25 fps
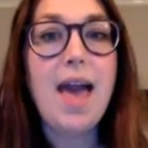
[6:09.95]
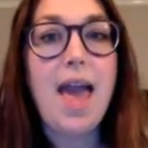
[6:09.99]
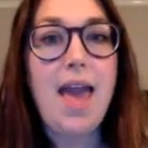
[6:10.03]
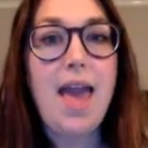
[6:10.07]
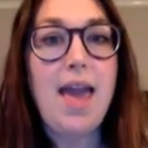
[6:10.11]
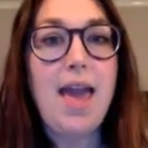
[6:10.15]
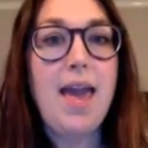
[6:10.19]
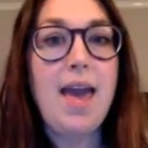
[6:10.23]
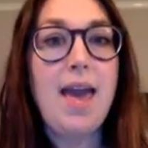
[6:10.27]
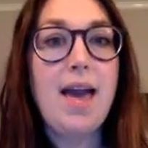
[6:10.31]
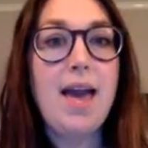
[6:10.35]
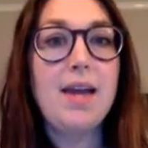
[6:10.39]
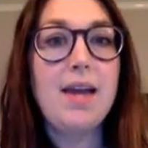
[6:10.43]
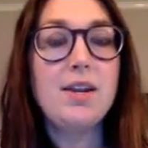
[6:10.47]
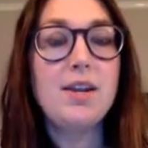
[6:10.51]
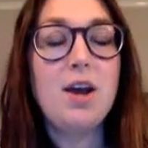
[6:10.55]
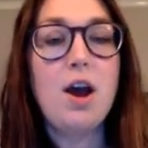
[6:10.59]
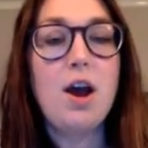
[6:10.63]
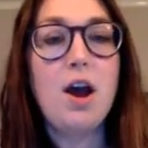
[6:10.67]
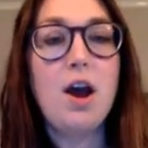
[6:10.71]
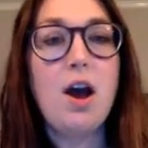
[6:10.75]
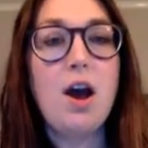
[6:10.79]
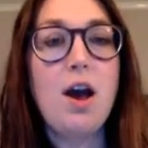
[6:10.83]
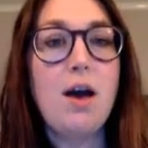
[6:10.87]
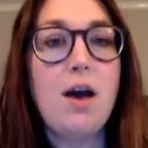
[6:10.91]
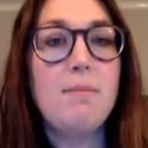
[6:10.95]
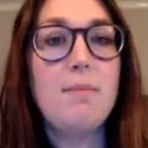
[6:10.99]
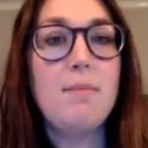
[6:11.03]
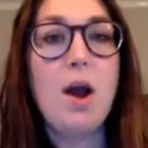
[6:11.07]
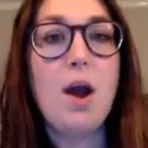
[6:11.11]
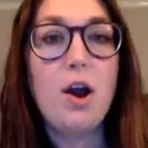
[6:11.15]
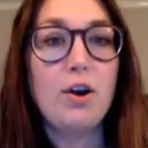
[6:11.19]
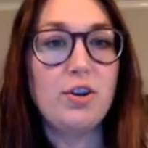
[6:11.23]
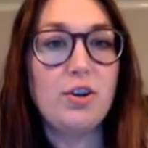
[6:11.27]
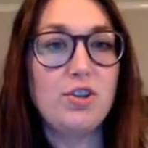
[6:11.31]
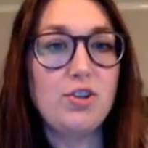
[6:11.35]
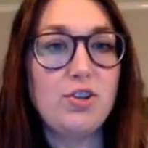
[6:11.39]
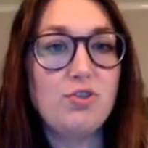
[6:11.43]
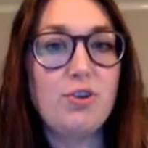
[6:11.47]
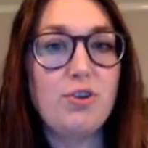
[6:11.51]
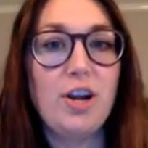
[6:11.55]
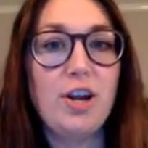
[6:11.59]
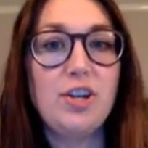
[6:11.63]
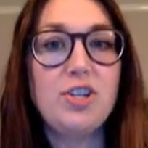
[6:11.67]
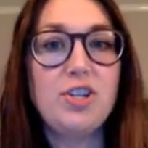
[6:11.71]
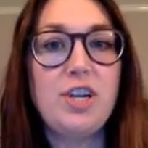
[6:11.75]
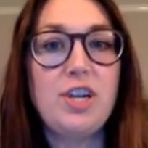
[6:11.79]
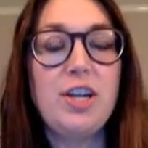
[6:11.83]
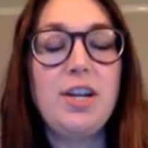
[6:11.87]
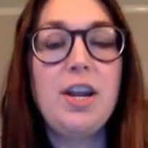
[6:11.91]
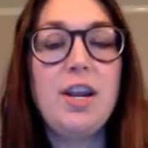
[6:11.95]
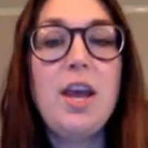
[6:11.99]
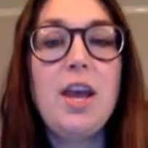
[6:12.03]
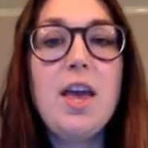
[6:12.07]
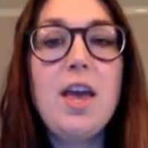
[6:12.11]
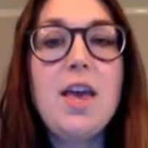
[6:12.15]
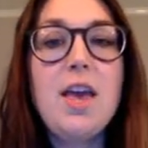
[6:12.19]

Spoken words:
and our instruction?